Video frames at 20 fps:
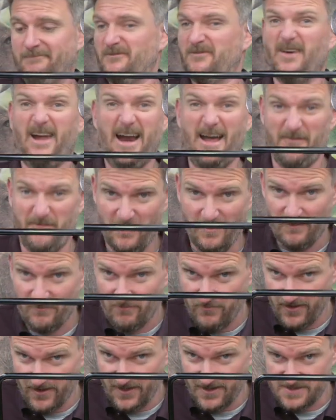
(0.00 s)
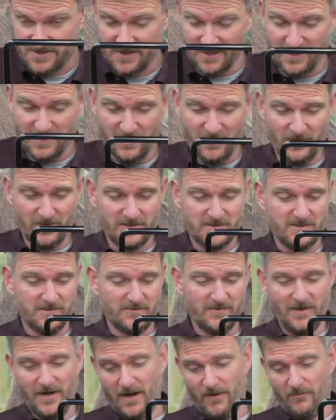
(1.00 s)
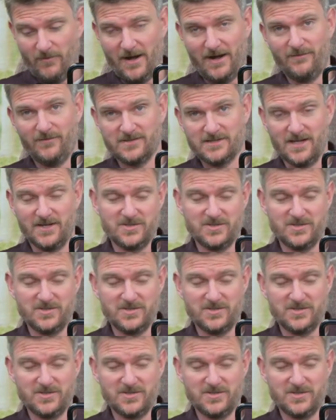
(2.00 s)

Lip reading: forever, realistically, on rifles